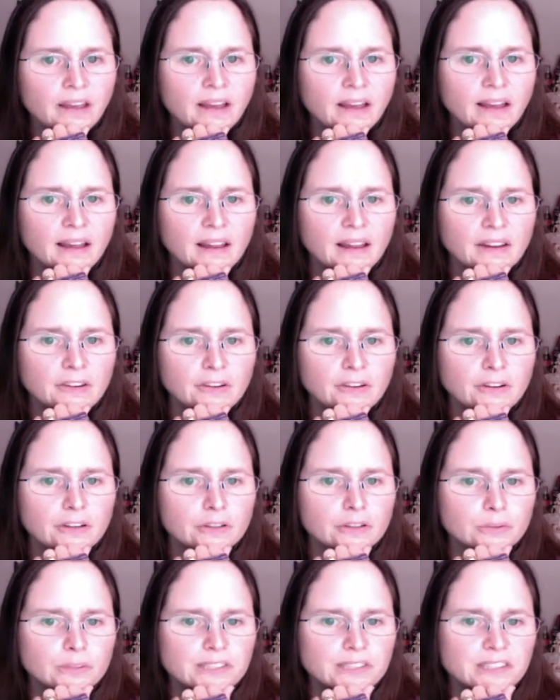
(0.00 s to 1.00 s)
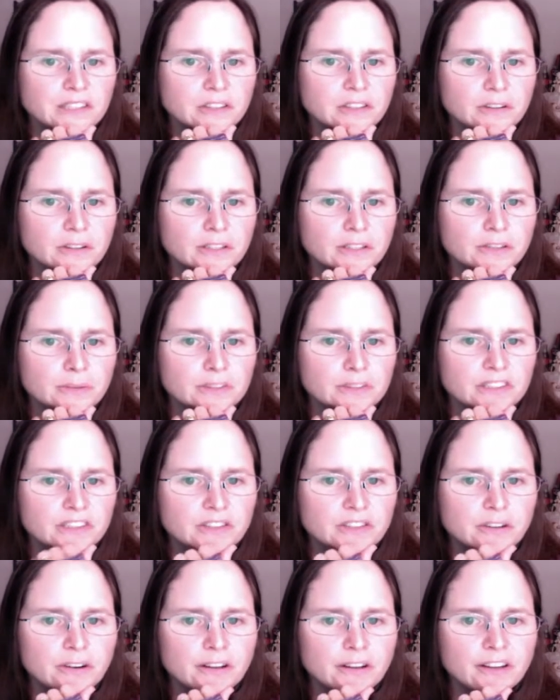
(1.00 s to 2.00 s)
and you're going to twisty
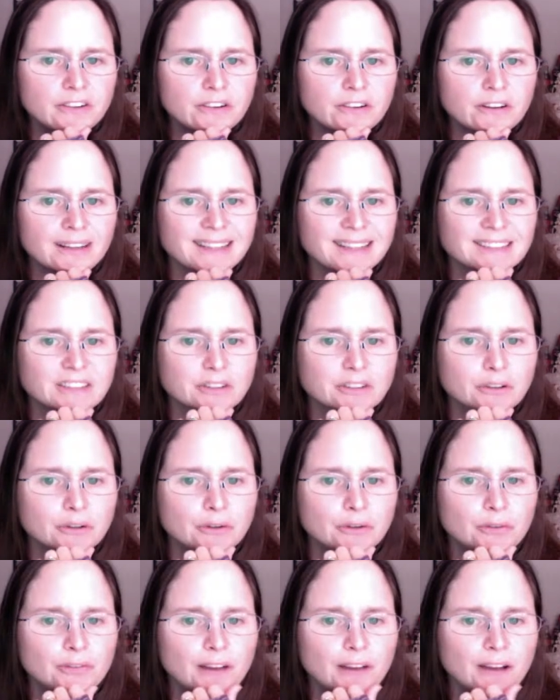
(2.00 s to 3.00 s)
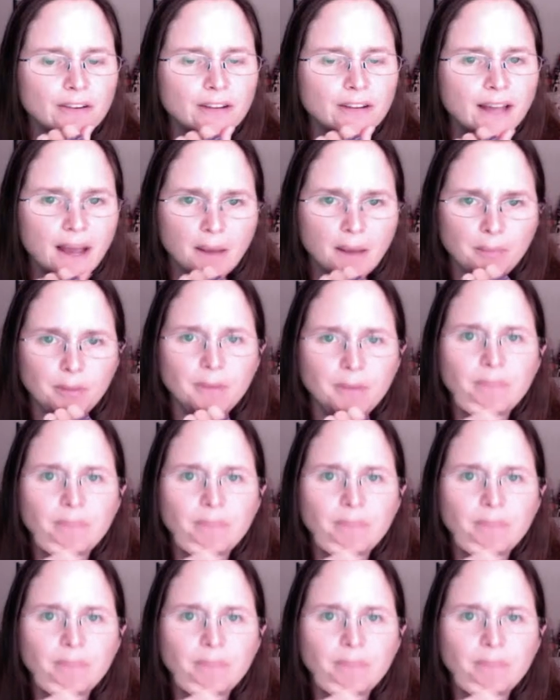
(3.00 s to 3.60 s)
turny, and you're going to get to Newfound Gap.